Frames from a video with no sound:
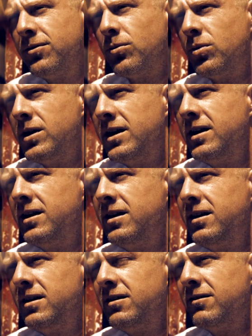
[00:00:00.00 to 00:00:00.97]
that
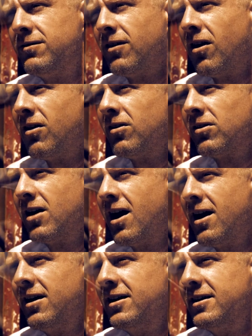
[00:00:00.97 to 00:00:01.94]
we have all
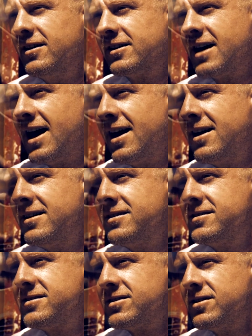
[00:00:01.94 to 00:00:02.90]
got
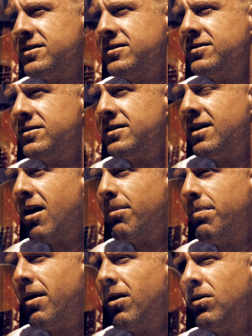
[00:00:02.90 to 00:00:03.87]
cancer in
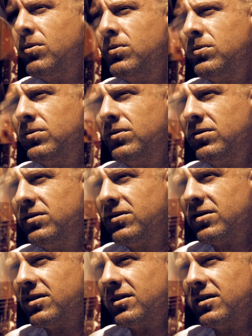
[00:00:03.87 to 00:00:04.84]
our
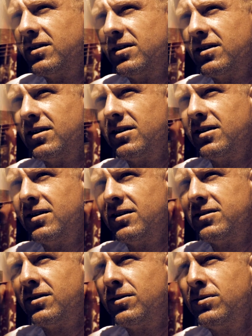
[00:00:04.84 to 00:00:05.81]
bones.
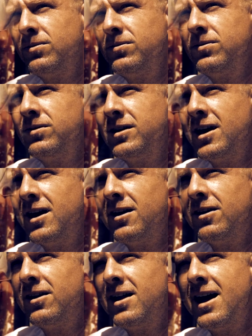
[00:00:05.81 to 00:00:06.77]
Don't
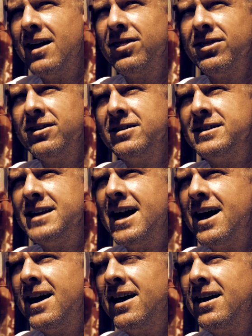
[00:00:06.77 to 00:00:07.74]
yell at the
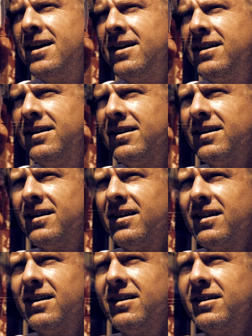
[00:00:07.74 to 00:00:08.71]
dead,
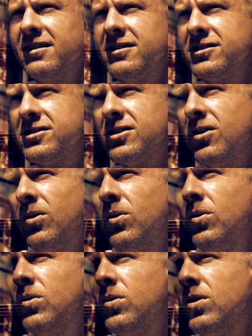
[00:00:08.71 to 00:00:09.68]

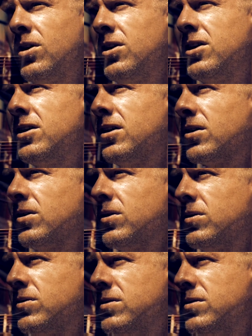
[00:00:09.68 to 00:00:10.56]
show a little